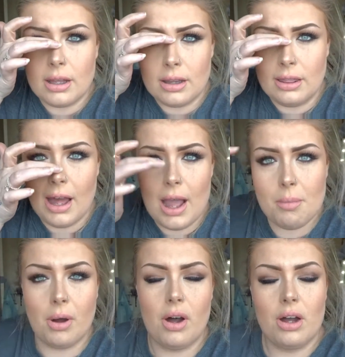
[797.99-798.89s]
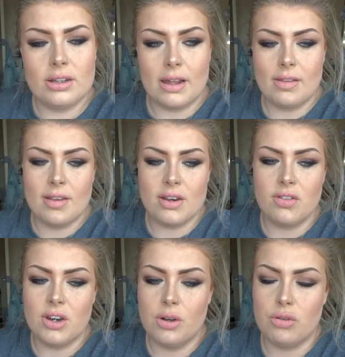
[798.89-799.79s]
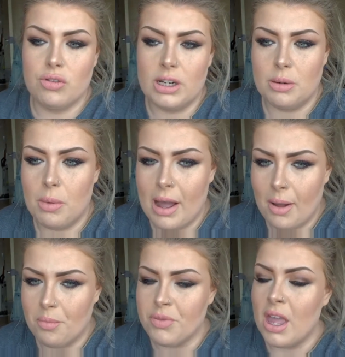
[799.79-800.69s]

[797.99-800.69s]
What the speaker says: light part down the centre of the nose really well.